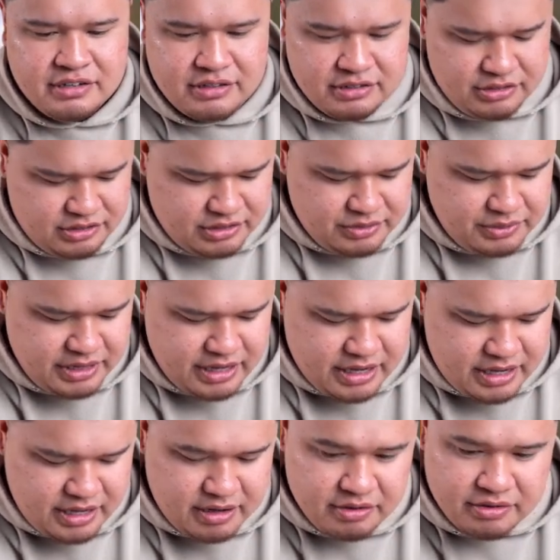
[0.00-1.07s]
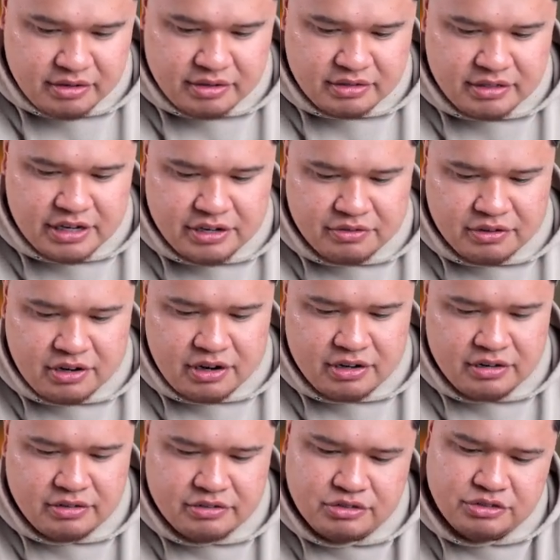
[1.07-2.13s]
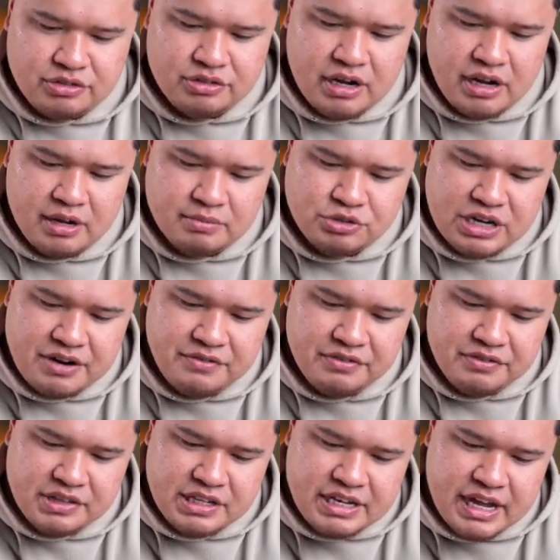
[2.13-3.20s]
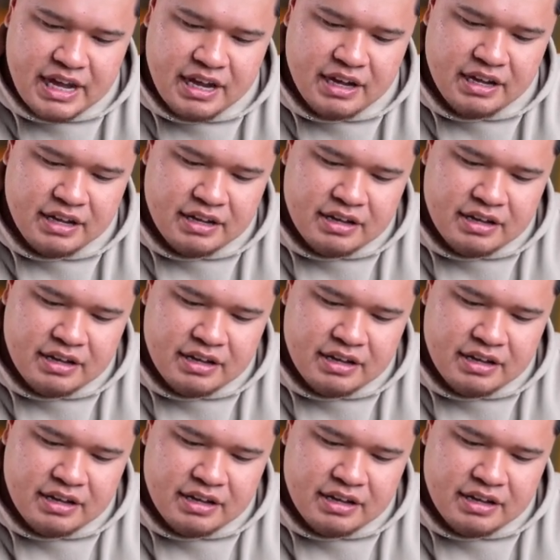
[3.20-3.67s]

So we got Daniel Ricciardo, driver of the day.